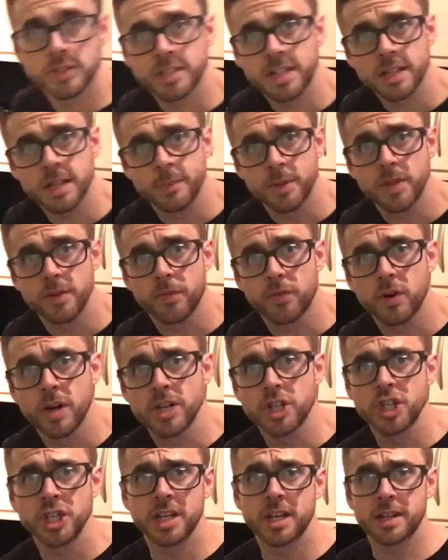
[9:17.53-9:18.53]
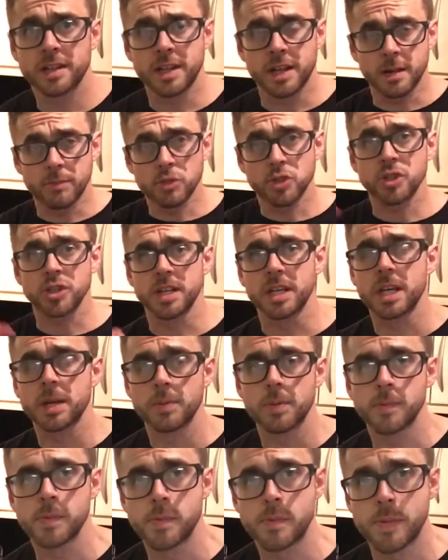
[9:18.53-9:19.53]
to stick them in the fridge, and then I'm just going to
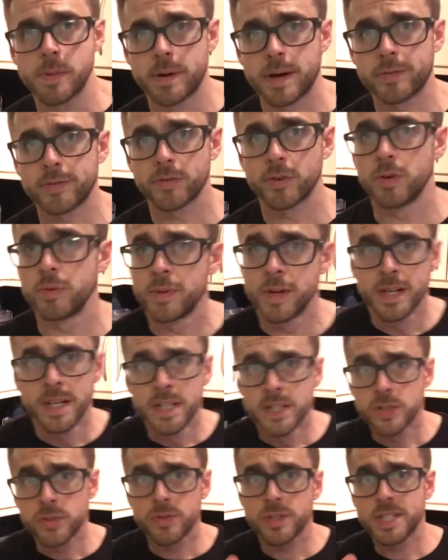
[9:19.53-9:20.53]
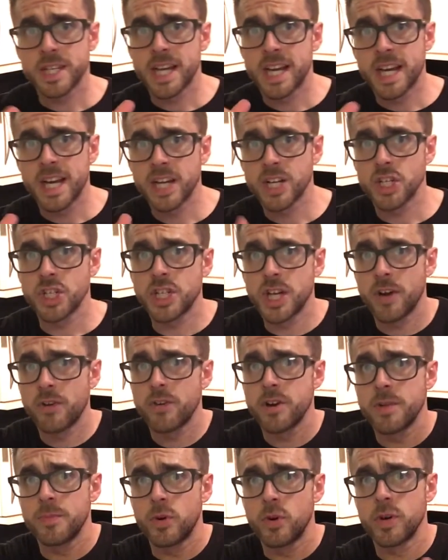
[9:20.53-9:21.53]
keep them in my bathroom. As soon as I get out of the shower
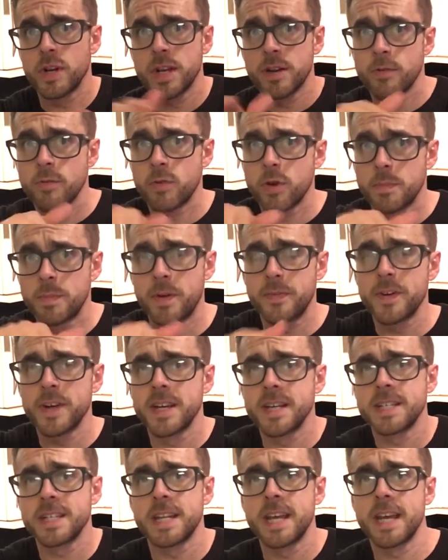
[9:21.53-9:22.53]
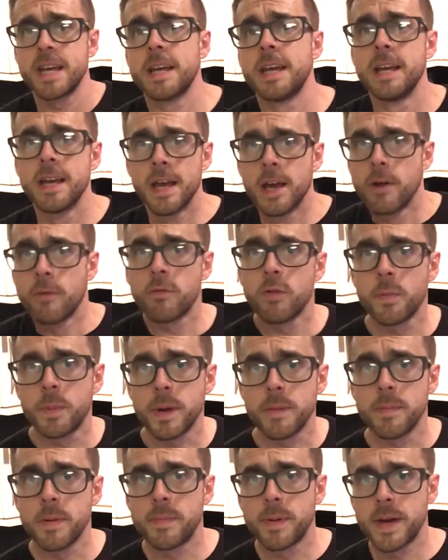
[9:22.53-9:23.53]
in the morning, rub my fingers in it, rub
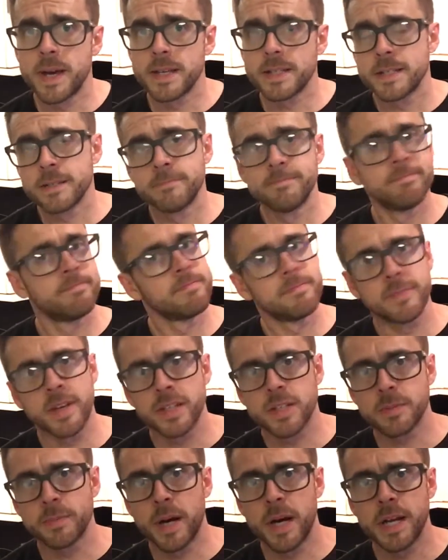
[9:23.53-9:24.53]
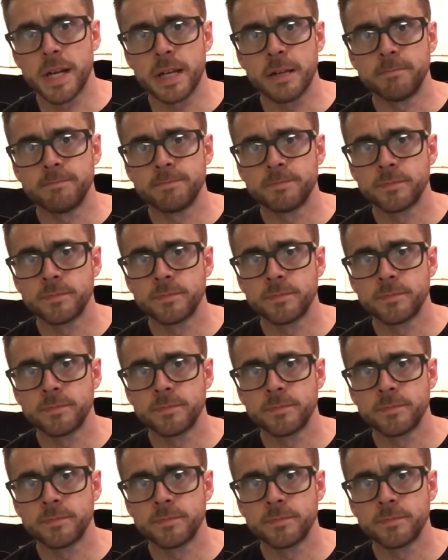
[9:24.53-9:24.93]
it in my pits, and that's about it.